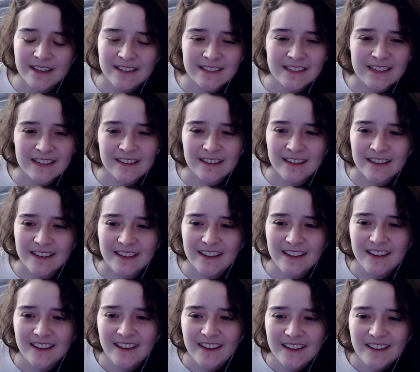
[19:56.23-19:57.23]
Because they
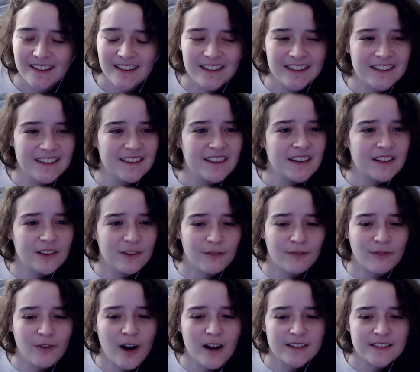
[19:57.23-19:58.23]
did like the
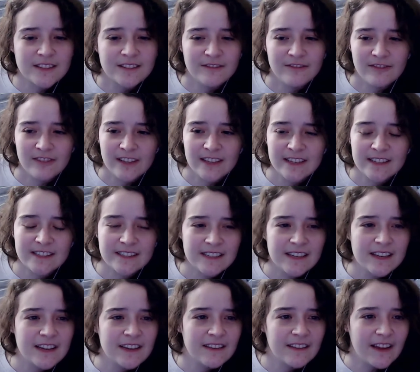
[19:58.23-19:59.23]
Frosted Flakes thing,